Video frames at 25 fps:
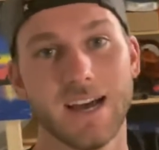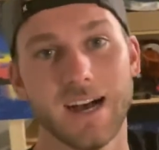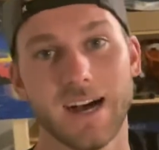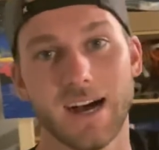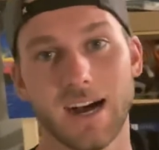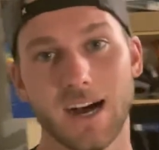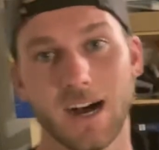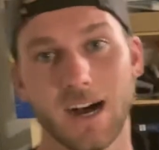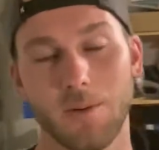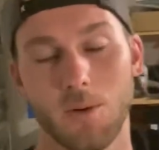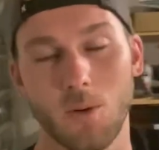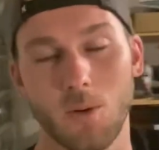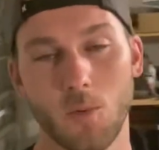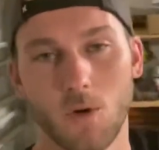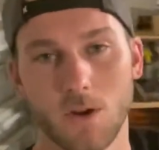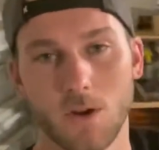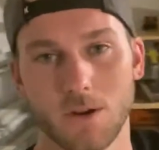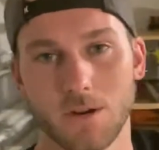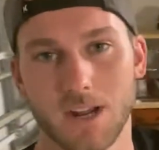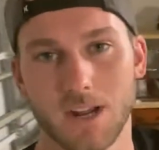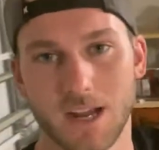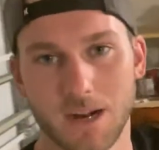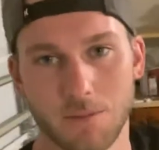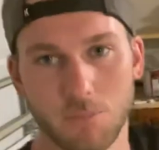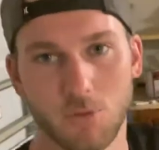Um, I wanted
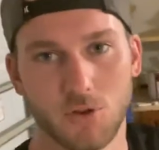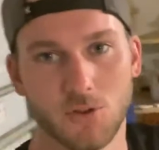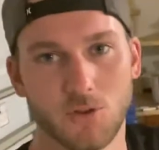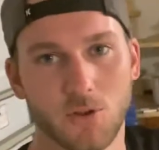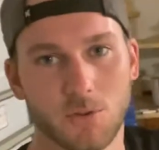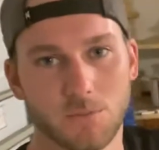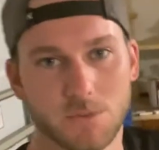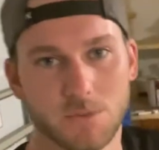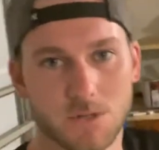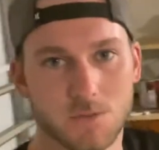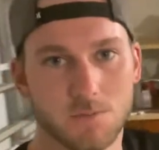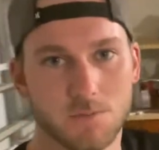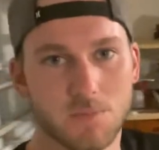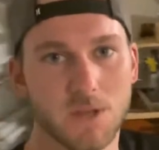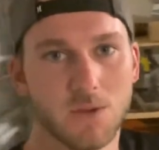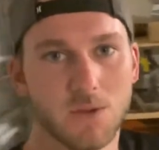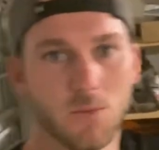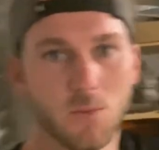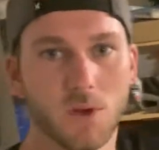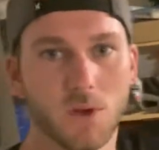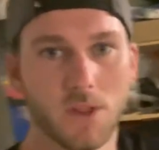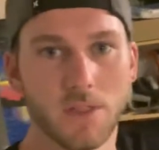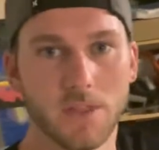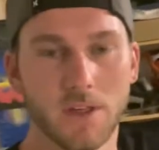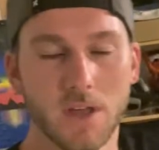to kind of bring you up to speed
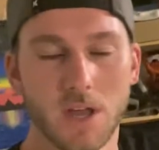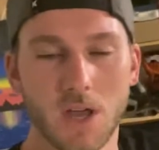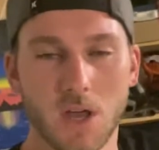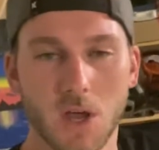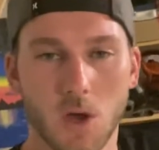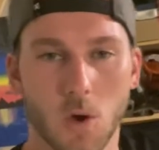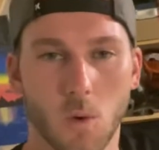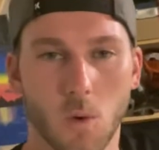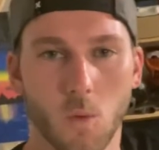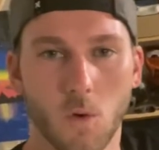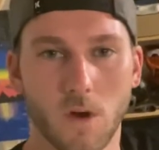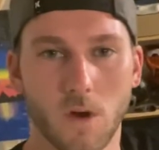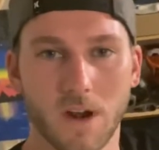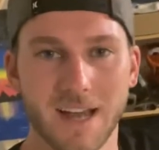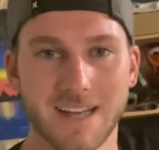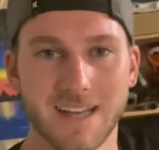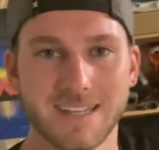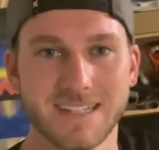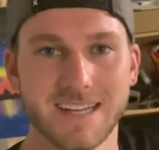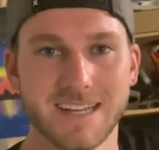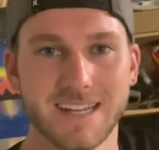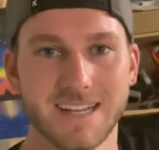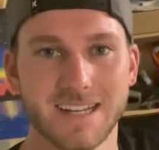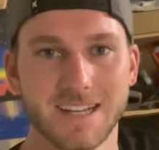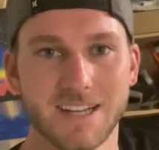with what I
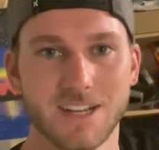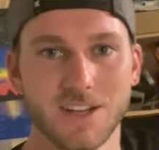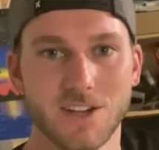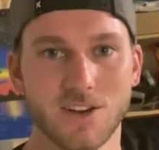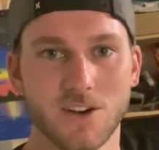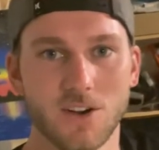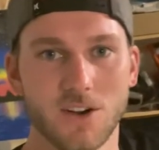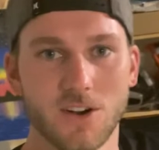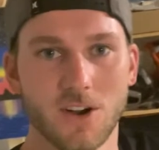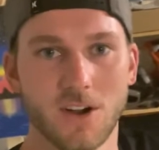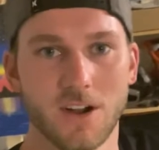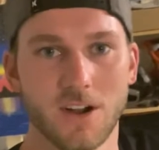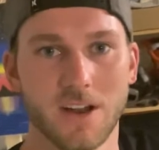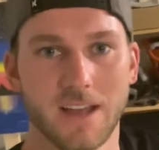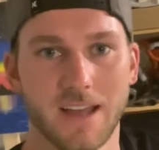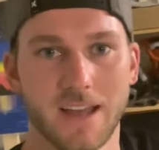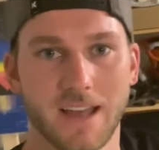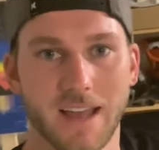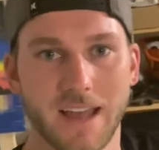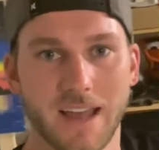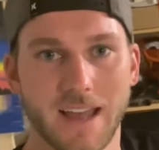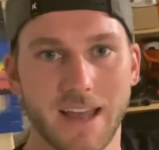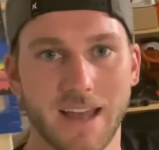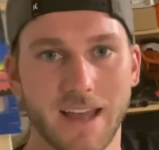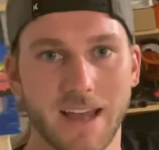did here
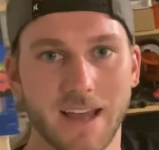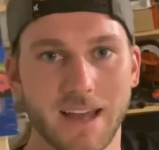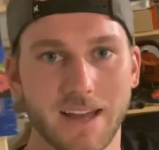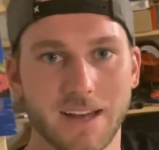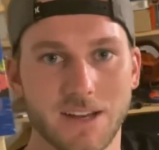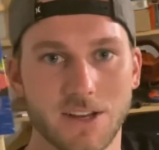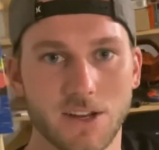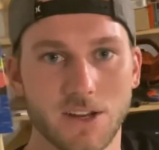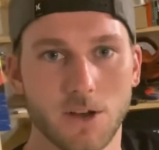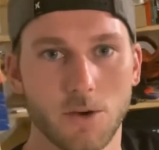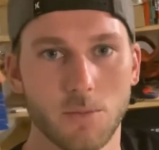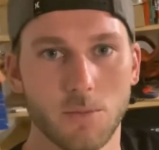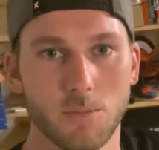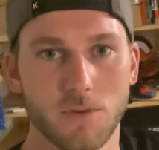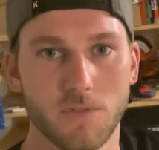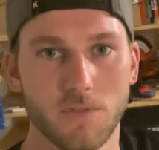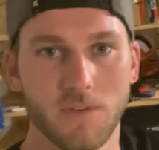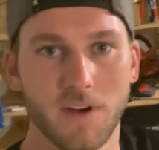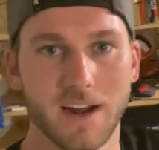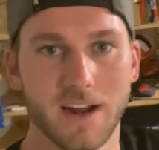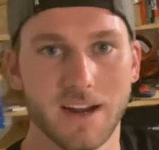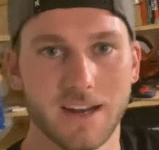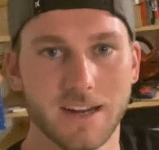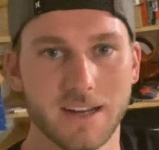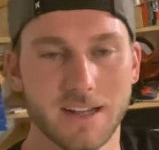and you know
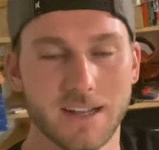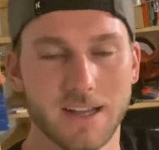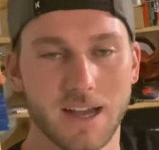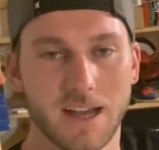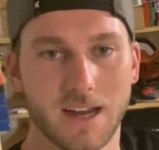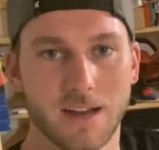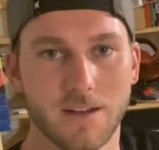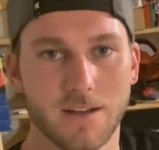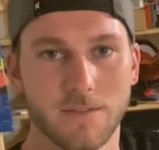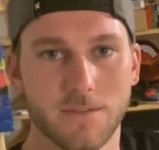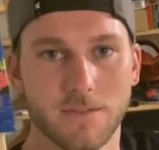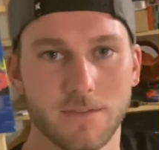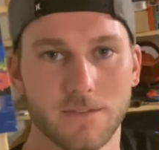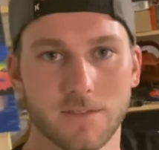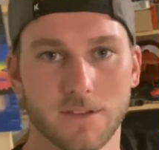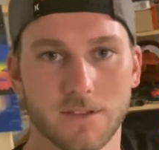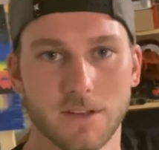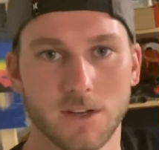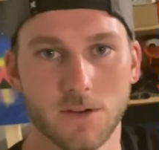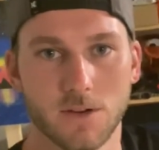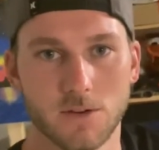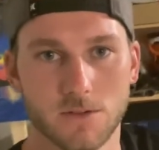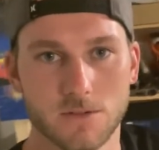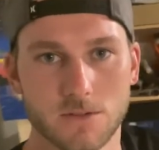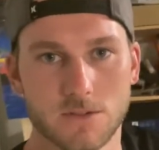provide any kind of you
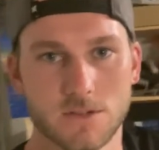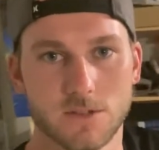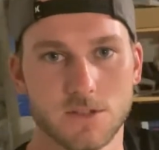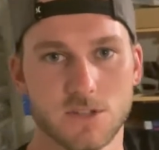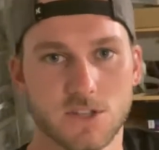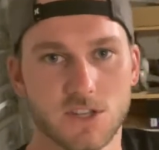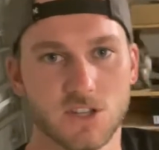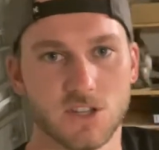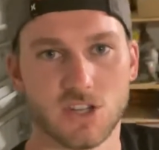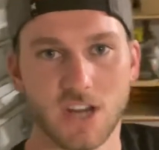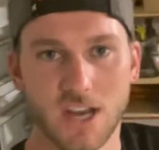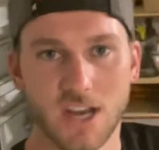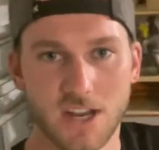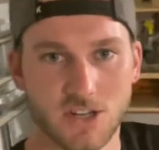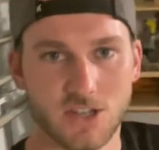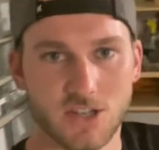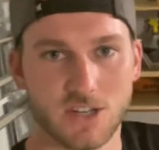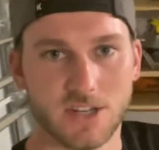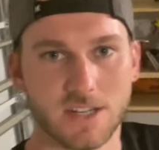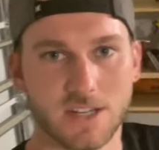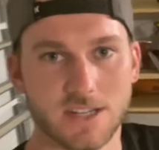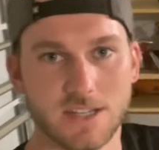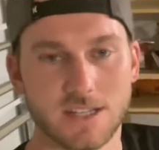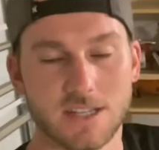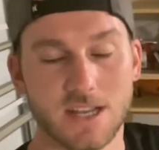know
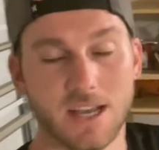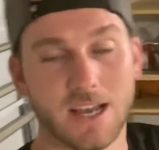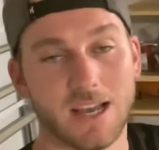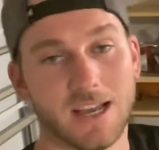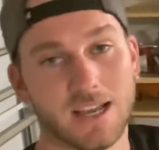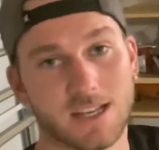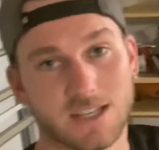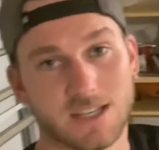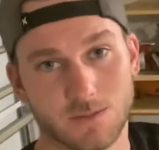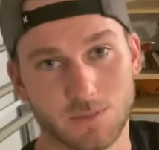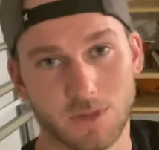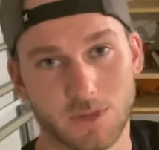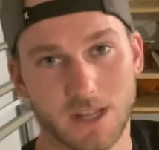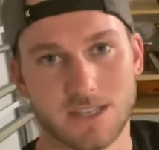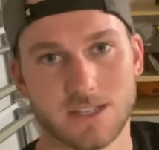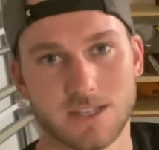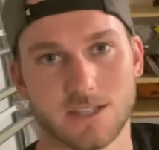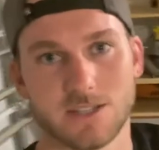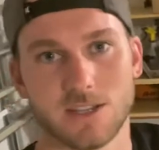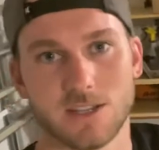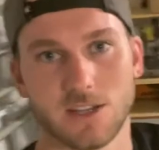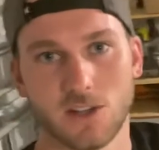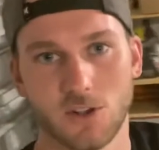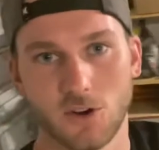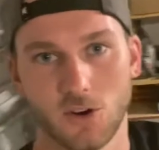suggestions, some
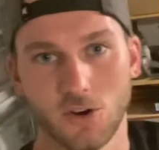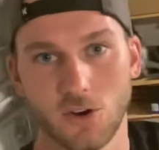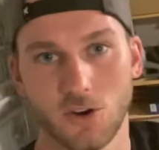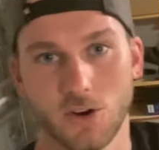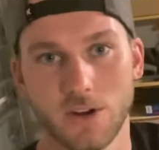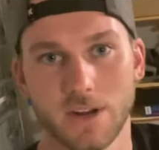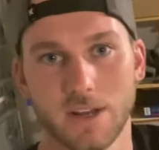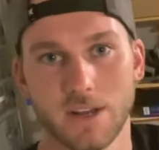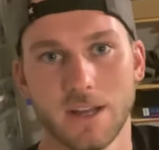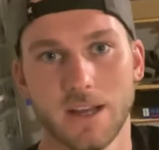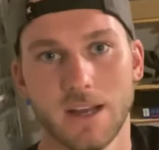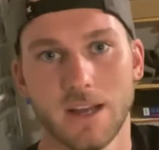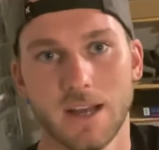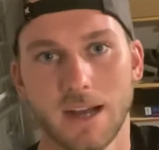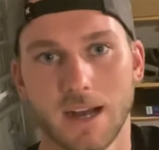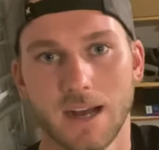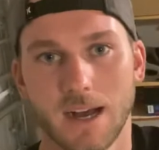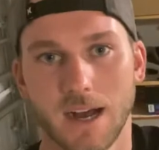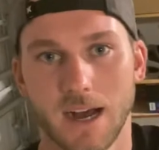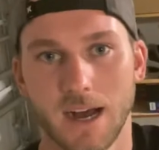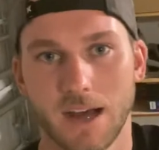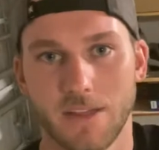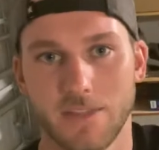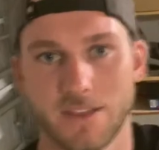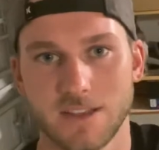lessons learned,
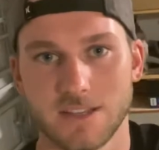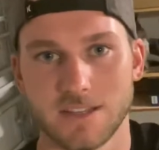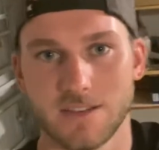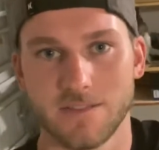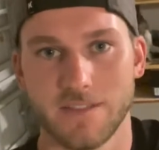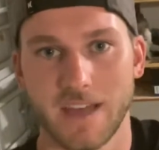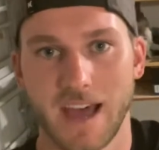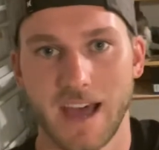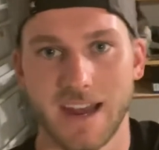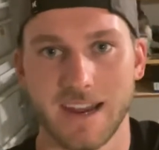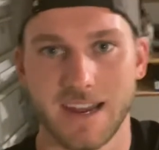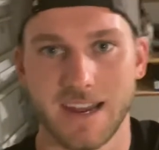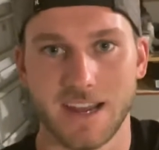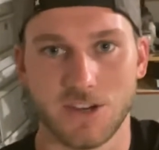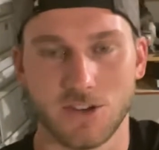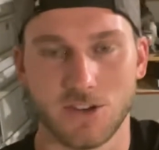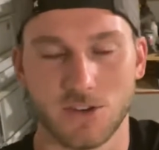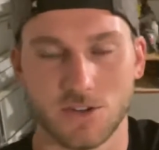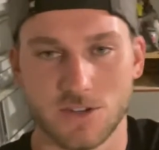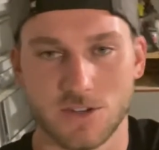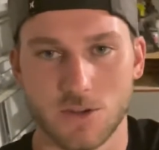uh, things of that nature.